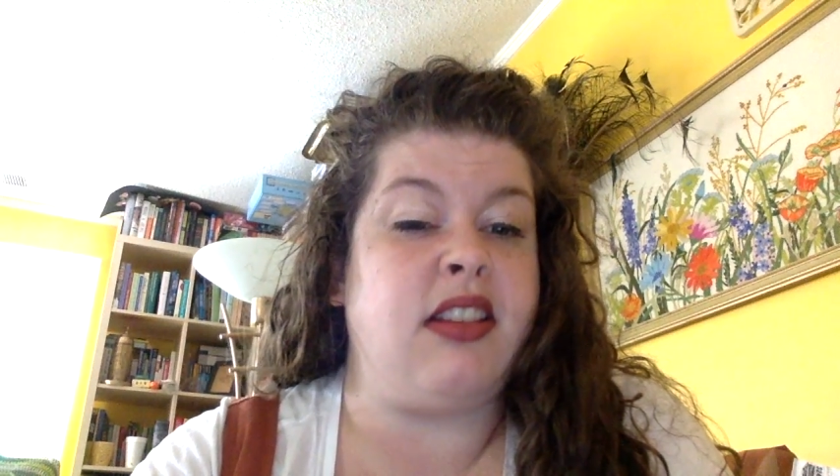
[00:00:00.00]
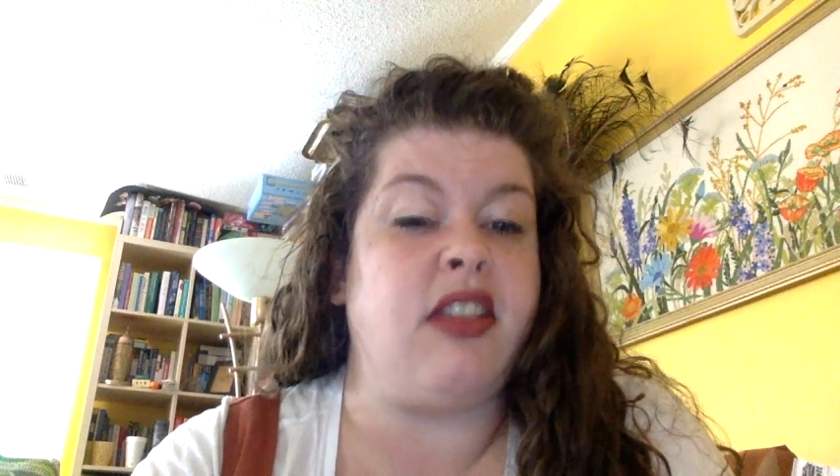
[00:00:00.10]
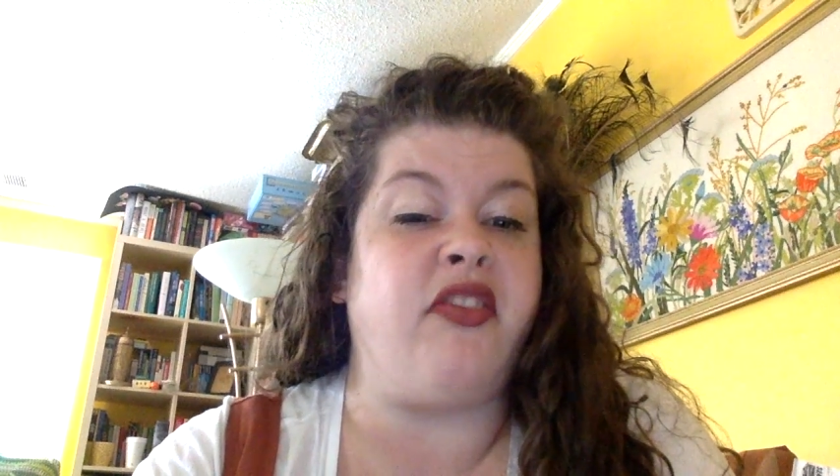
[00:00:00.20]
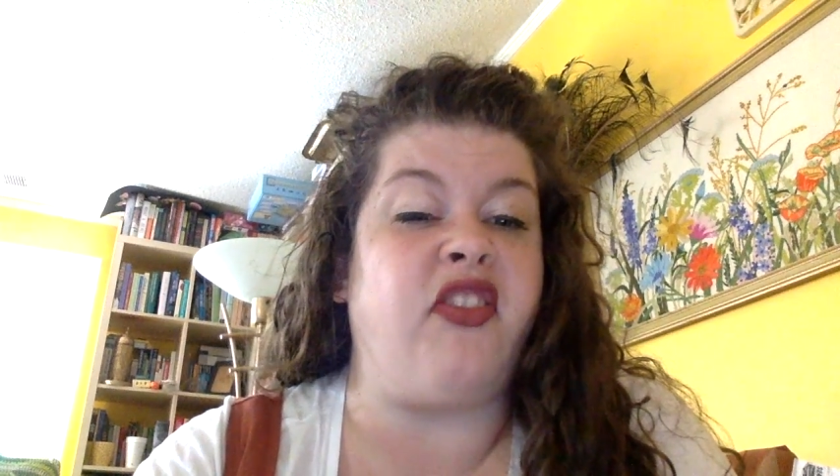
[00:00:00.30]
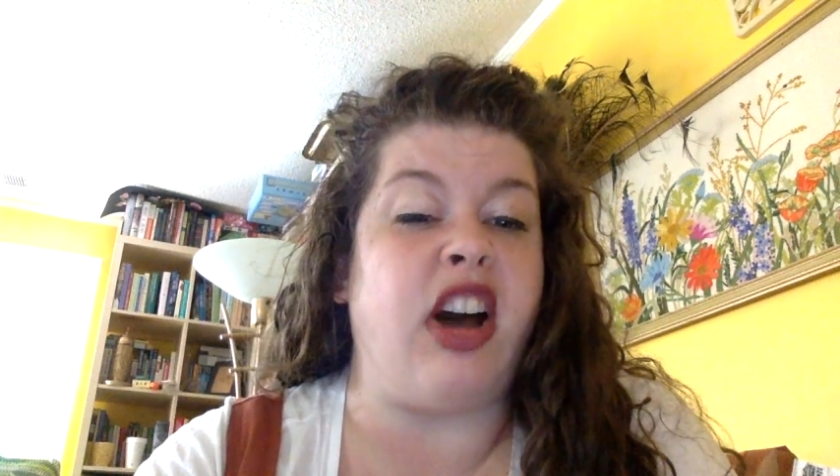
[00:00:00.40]

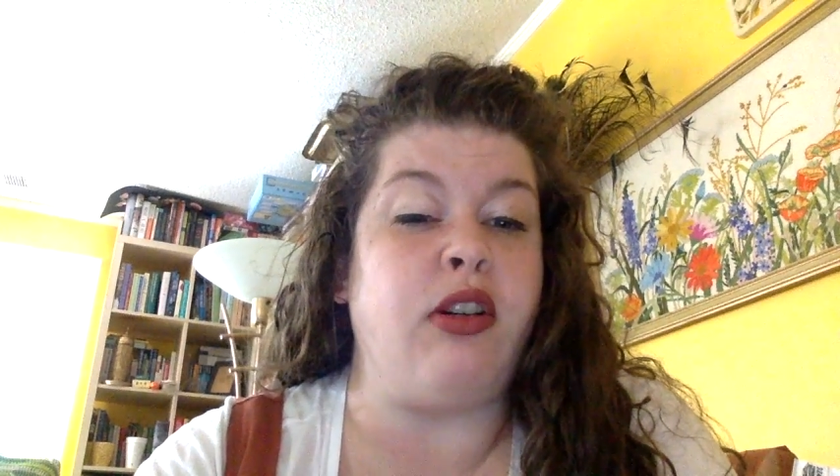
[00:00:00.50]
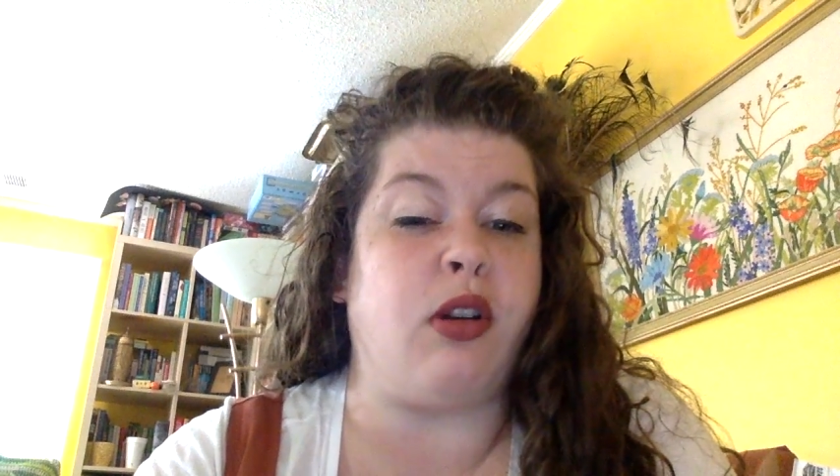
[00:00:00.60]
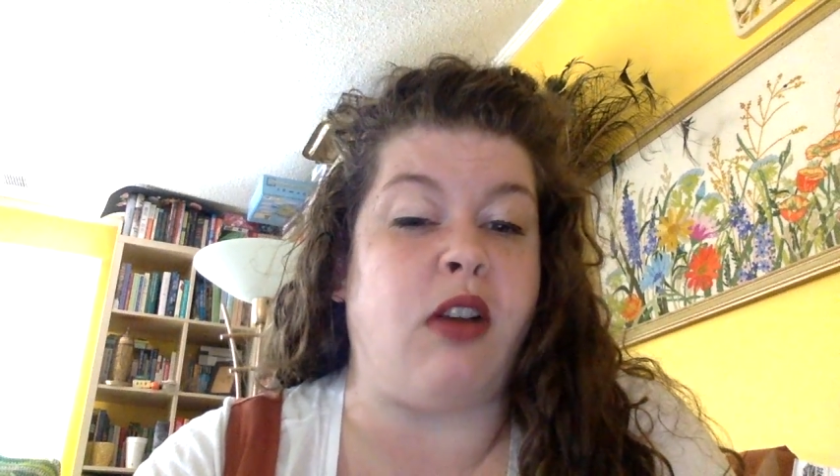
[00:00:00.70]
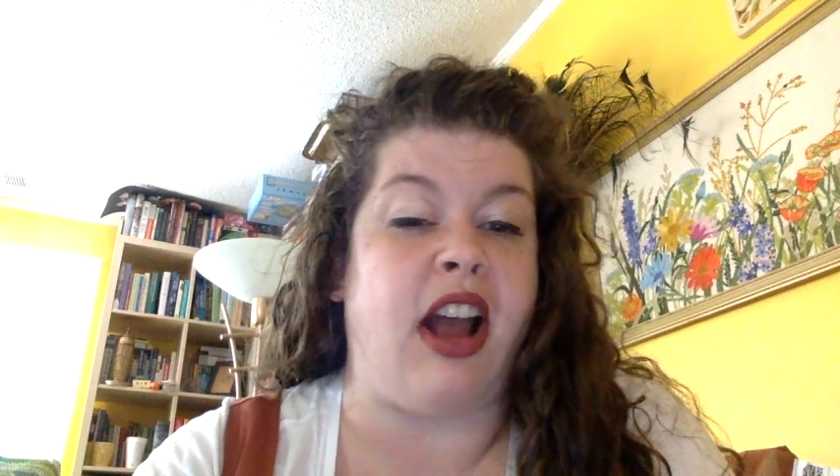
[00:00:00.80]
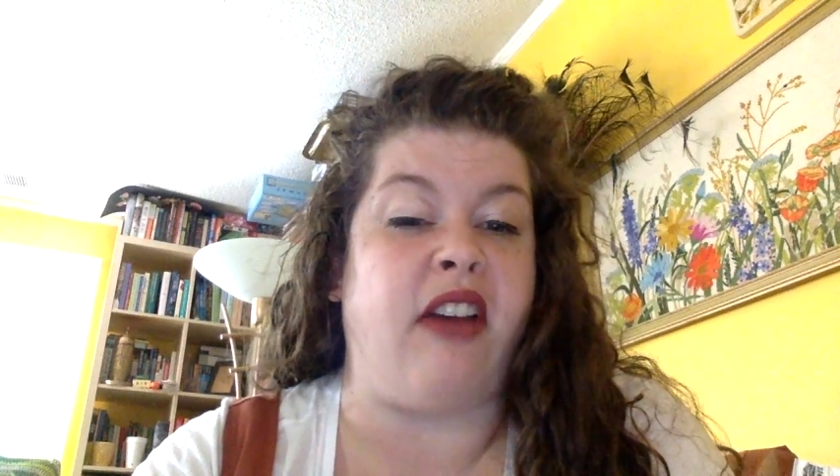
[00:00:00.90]
The
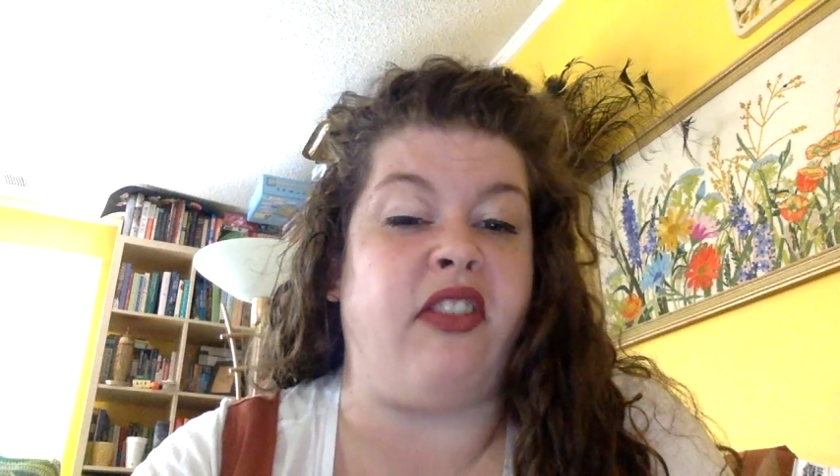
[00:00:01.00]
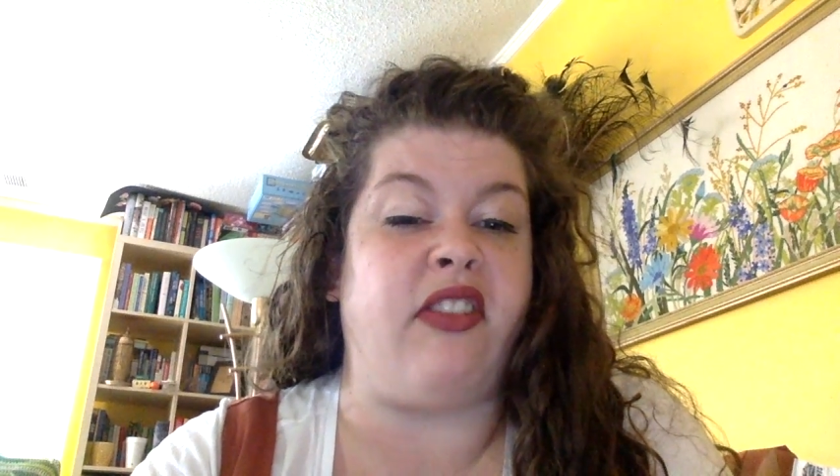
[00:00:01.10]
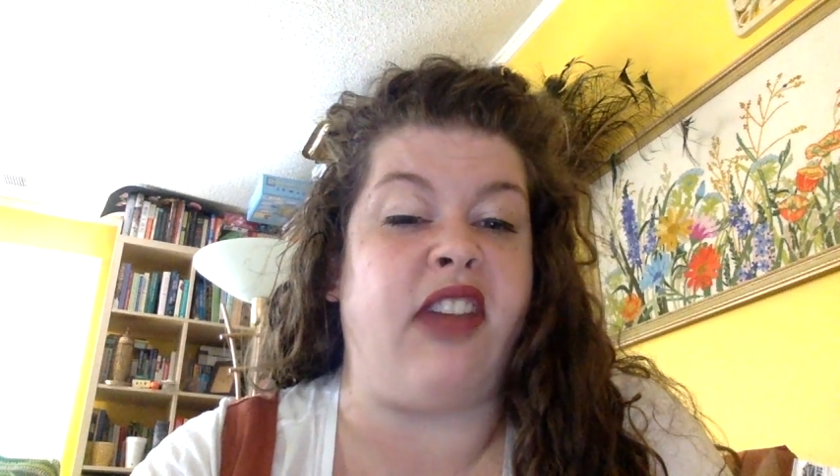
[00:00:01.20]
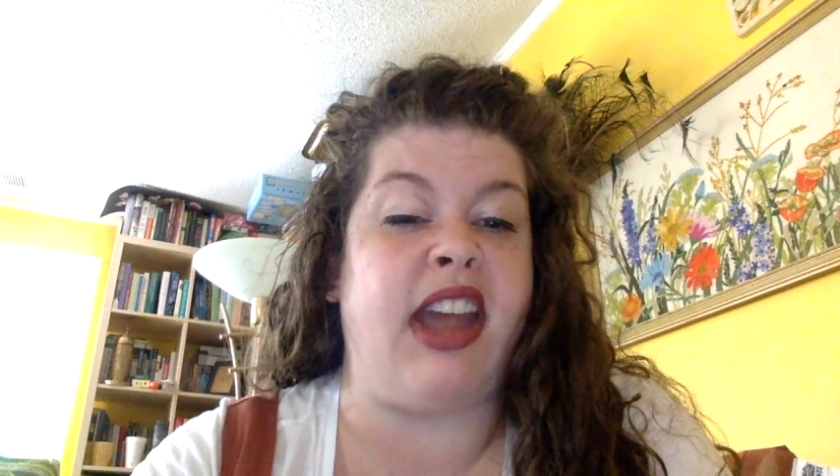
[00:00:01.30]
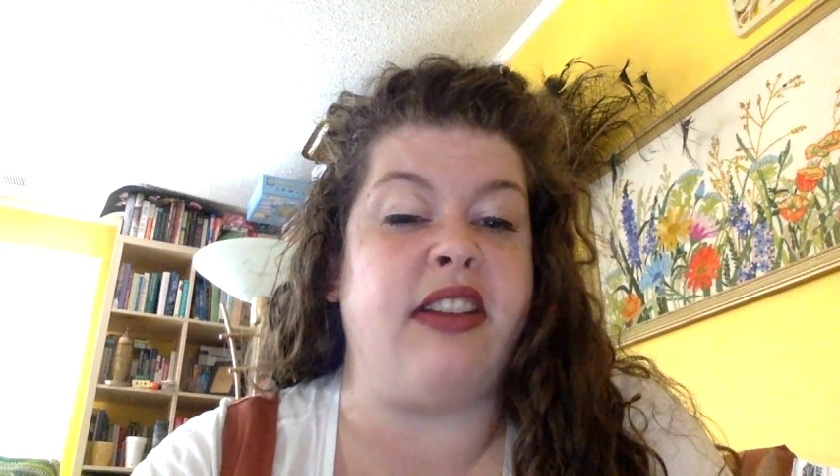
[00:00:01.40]
photograph
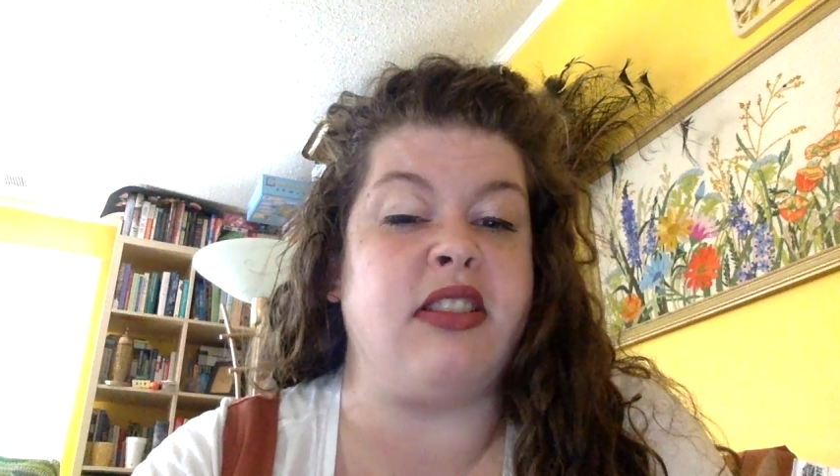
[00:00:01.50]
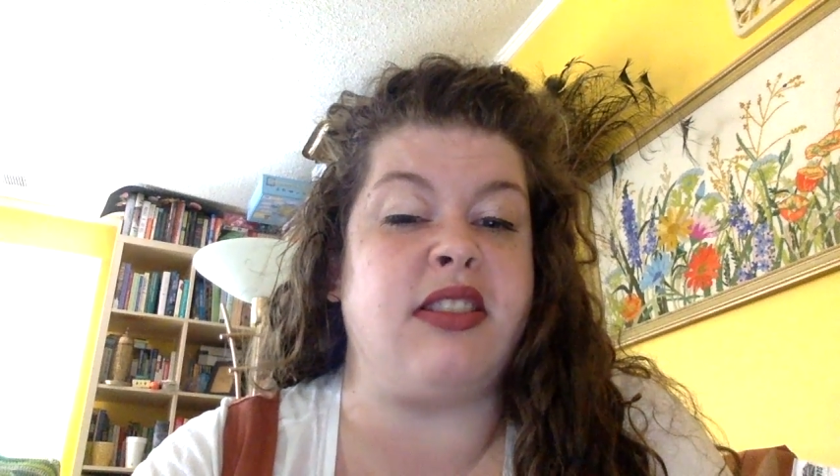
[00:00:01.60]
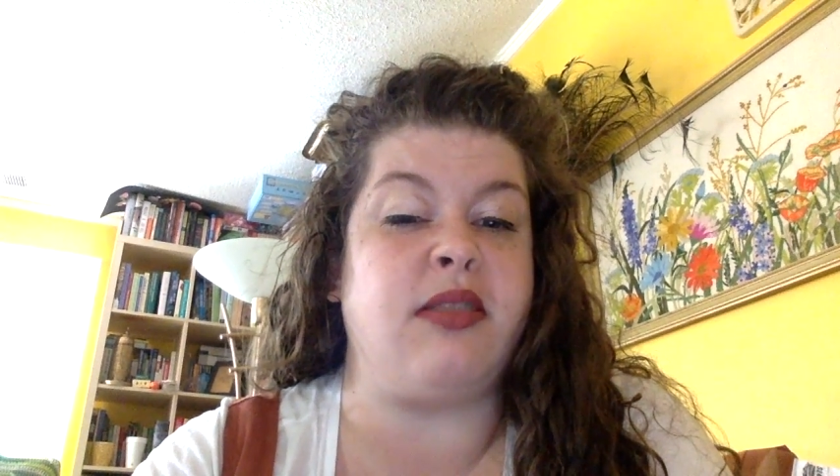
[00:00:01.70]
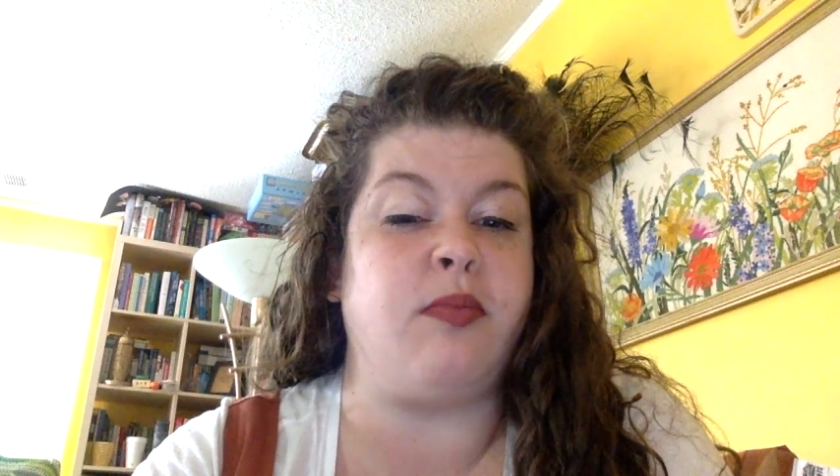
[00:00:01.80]
of Harrison